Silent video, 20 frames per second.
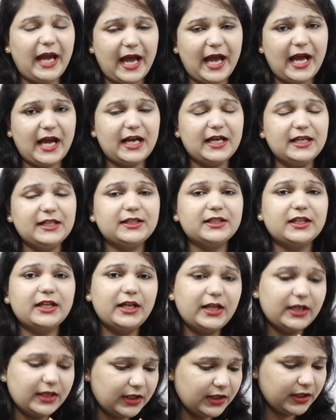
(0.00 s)
as
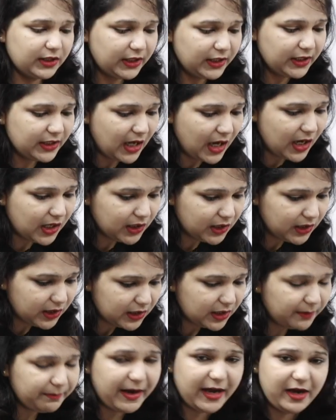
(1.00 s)
in the
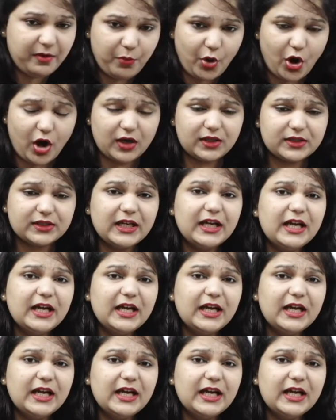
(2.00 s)
comment box.